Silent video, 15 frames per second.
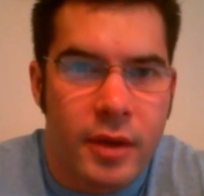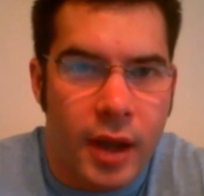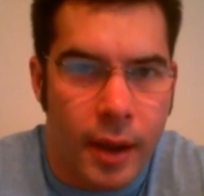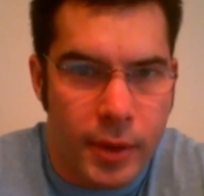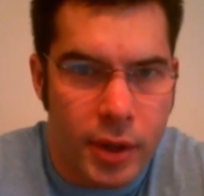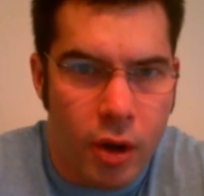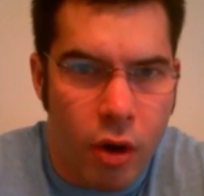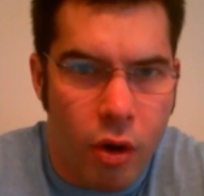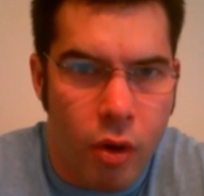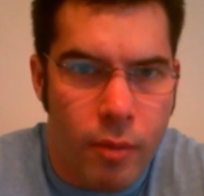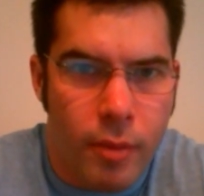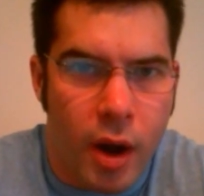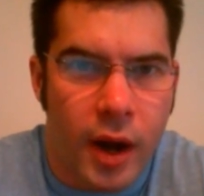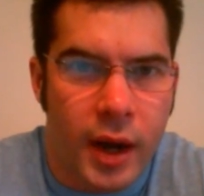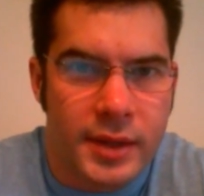coming
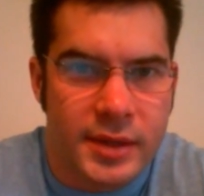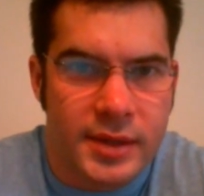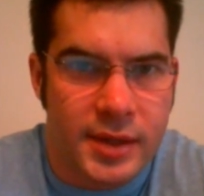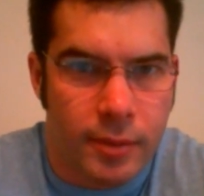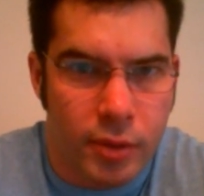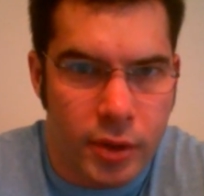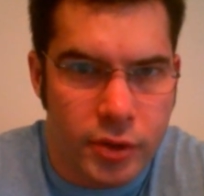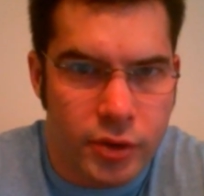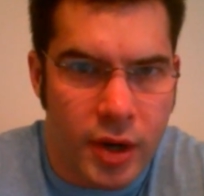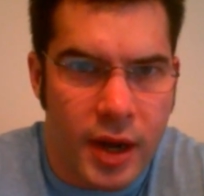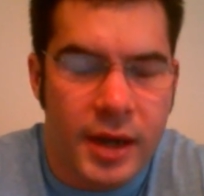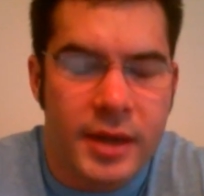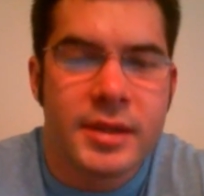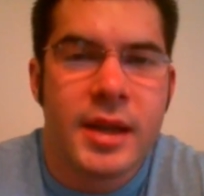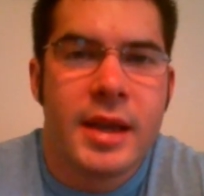home on similar
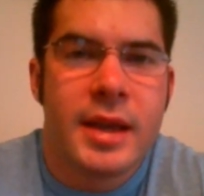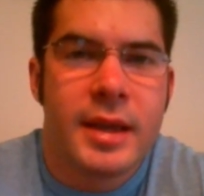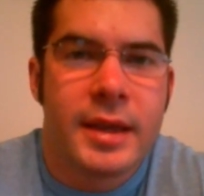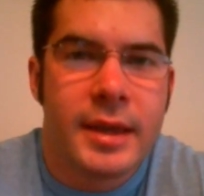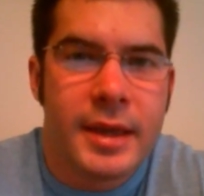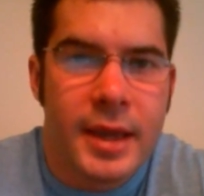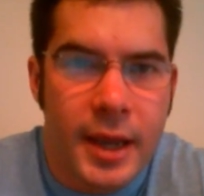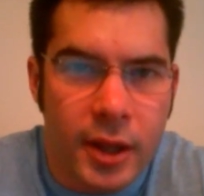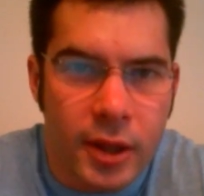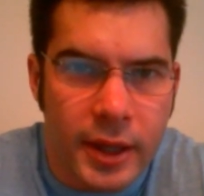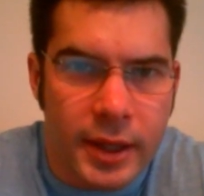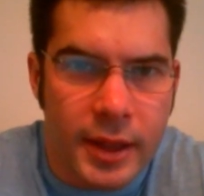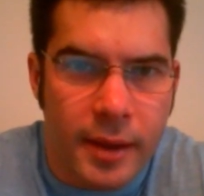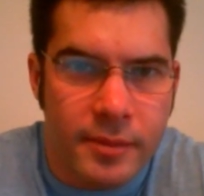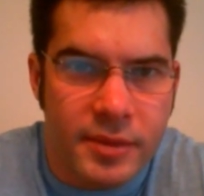drugs,
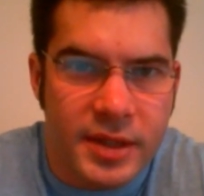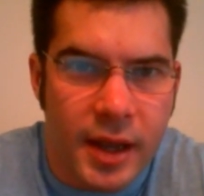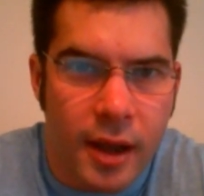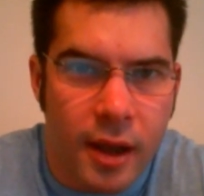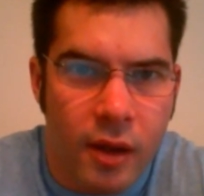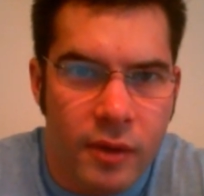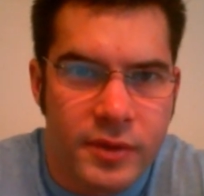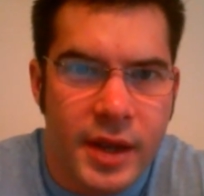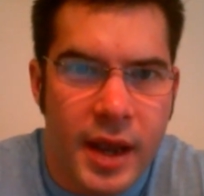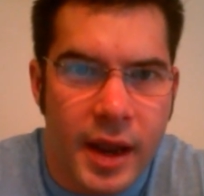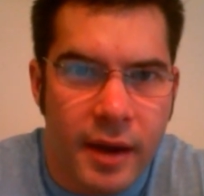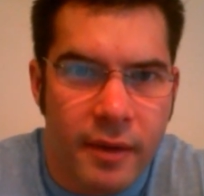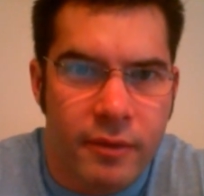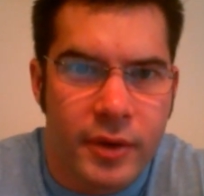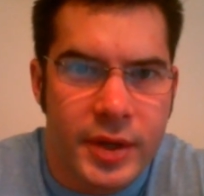killing themselves
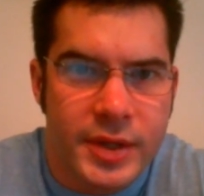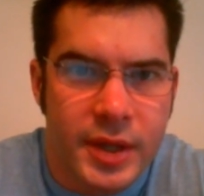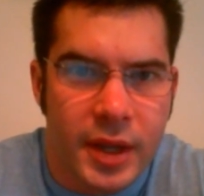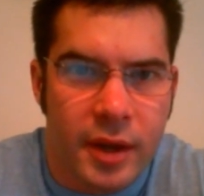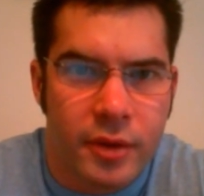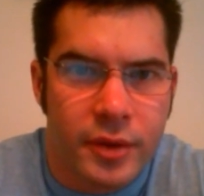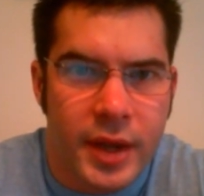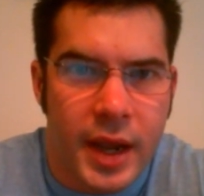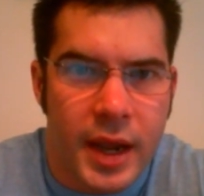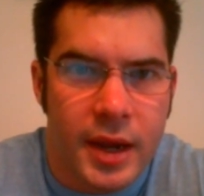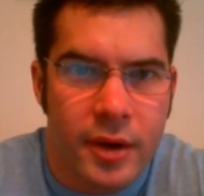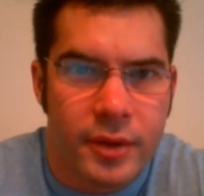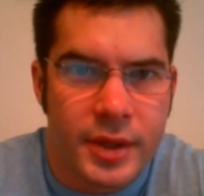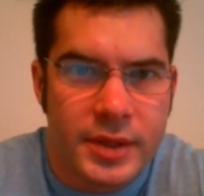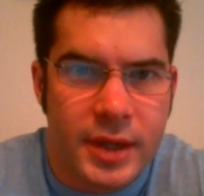every single day
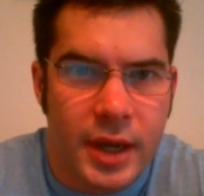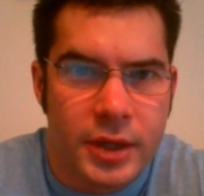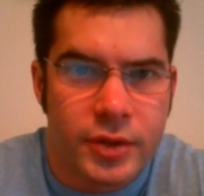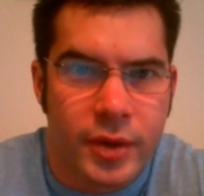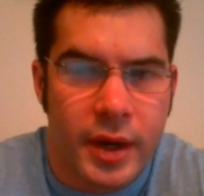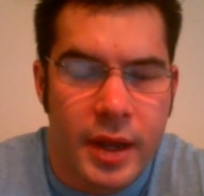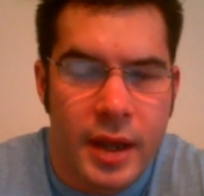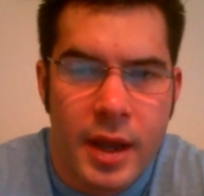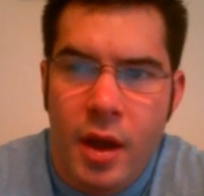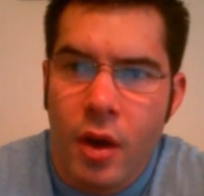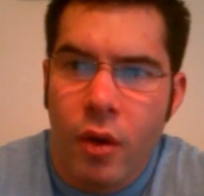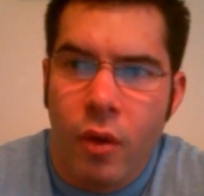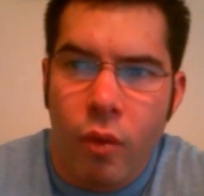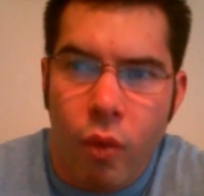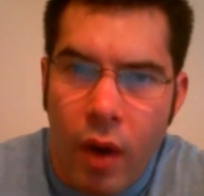here in this country.
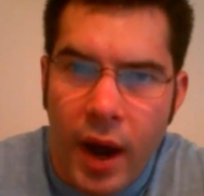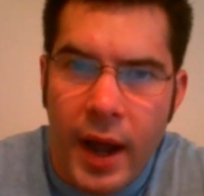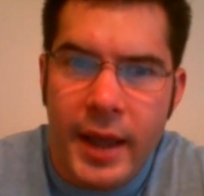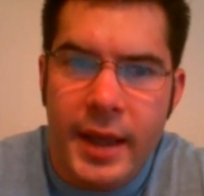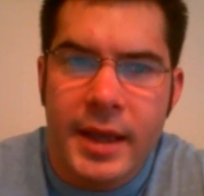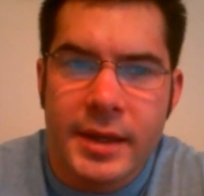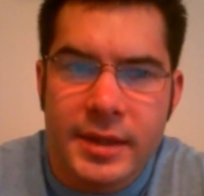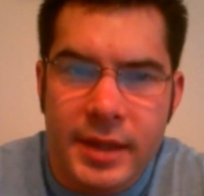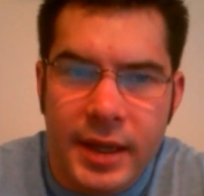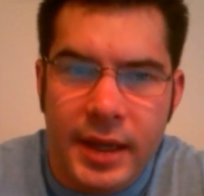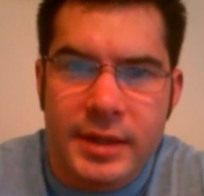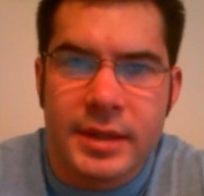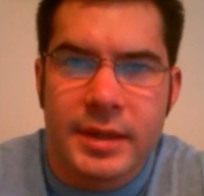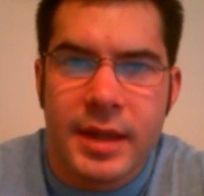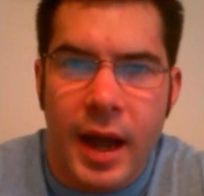Why is
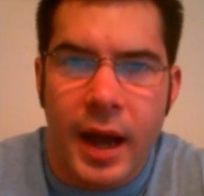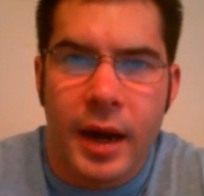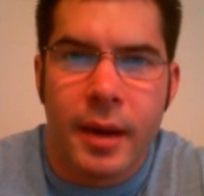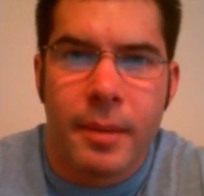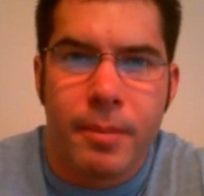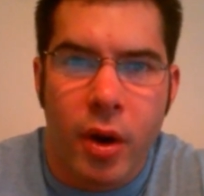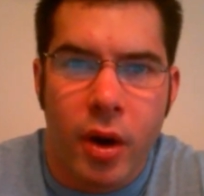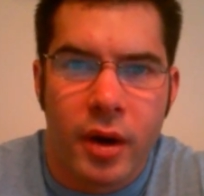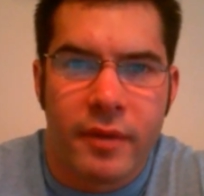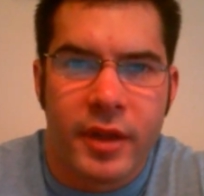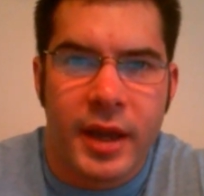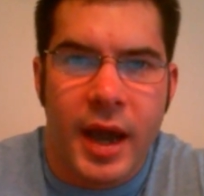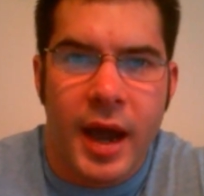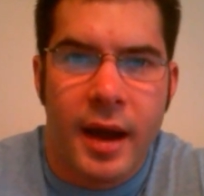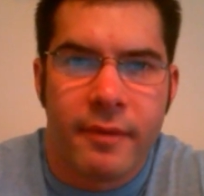this not a part of
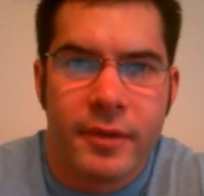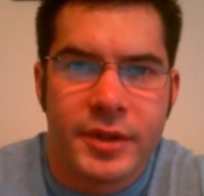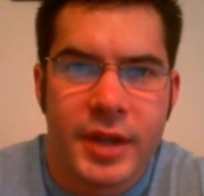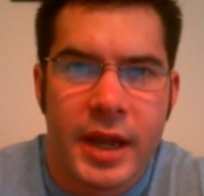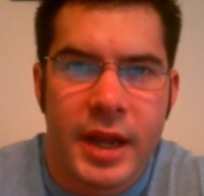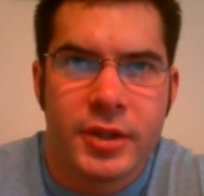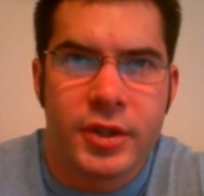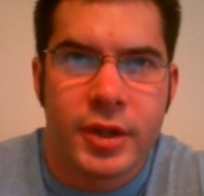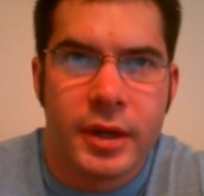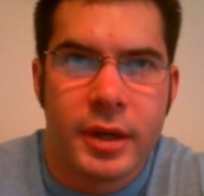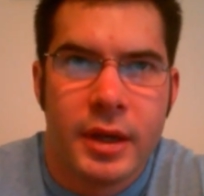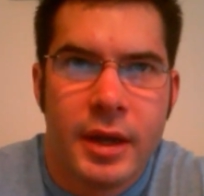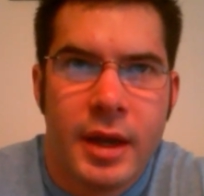the conversation?